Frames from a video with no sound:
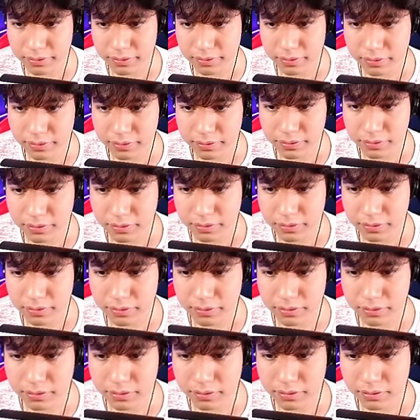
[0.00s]

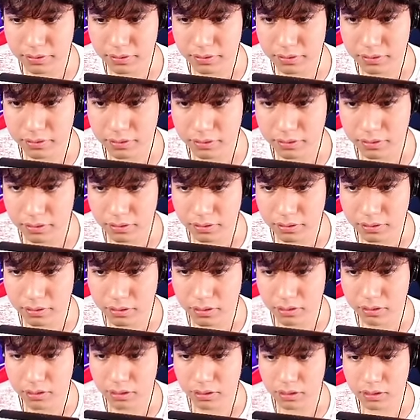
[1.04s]

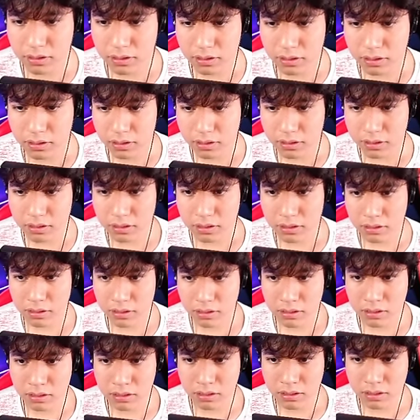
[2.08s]

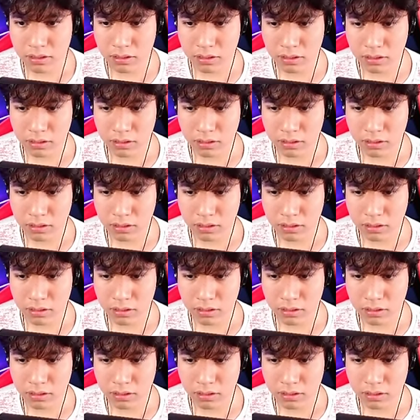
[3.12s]
Nothing is said.